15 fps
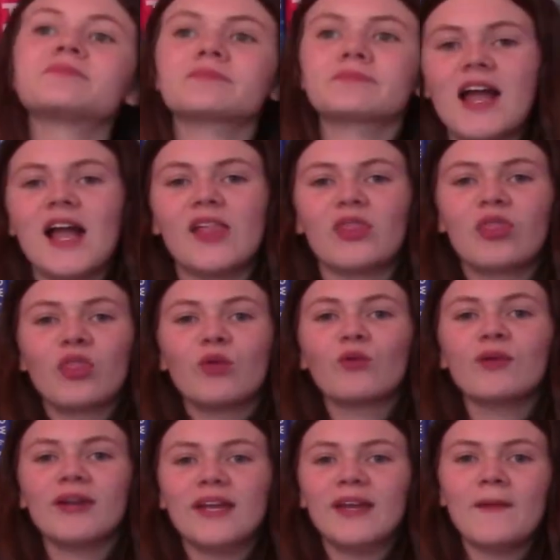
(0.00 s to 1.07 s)
And
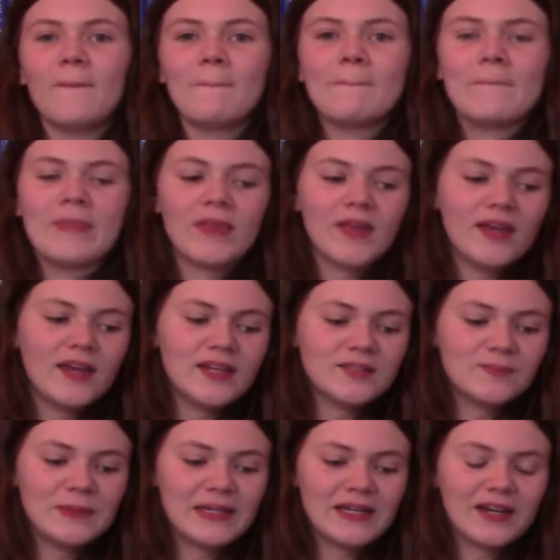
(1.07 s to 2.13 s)
3 is
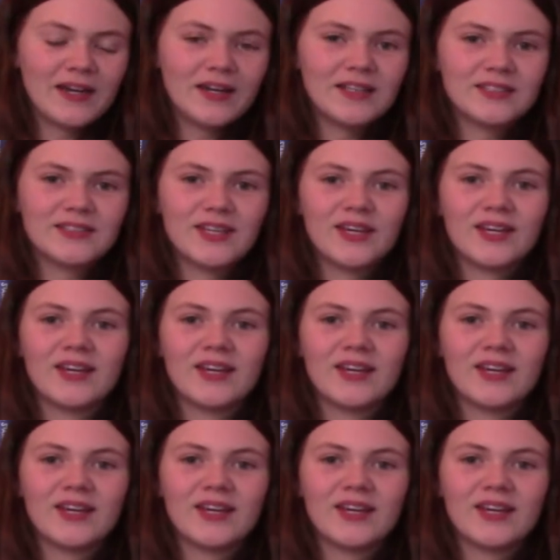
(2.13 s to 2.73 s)
because